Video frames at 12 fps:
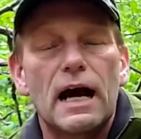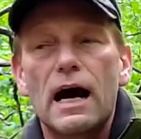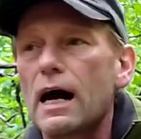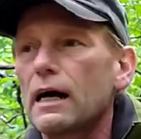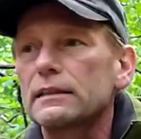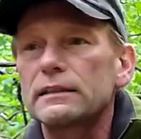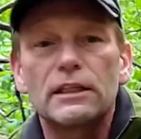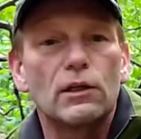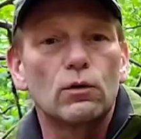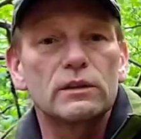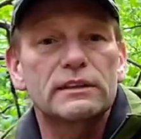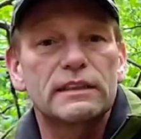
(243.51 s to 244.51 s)

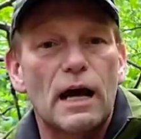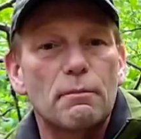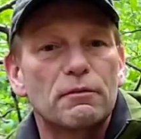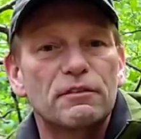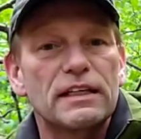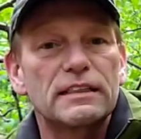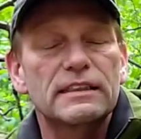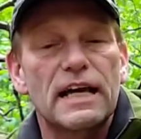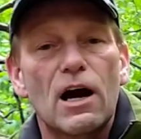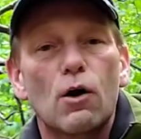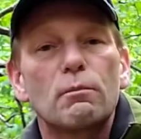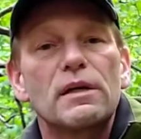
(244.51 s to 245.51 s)
type of things
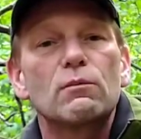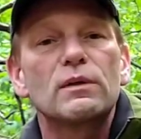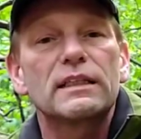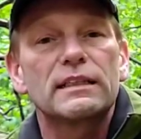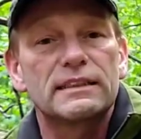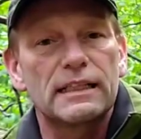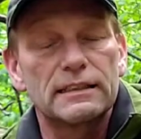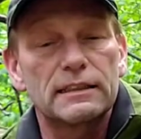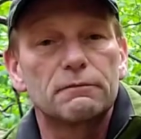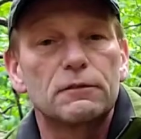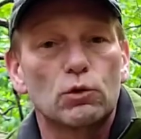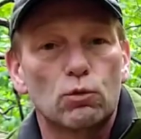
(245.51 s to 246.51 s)
to help me with a
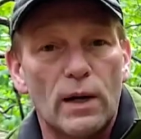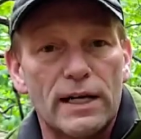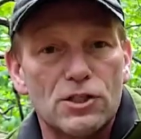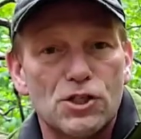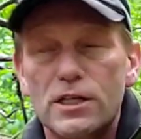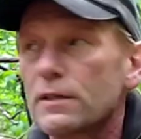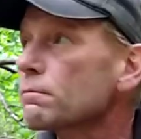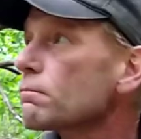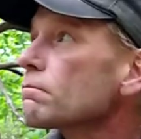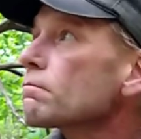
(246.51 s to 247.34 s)
sense of direction,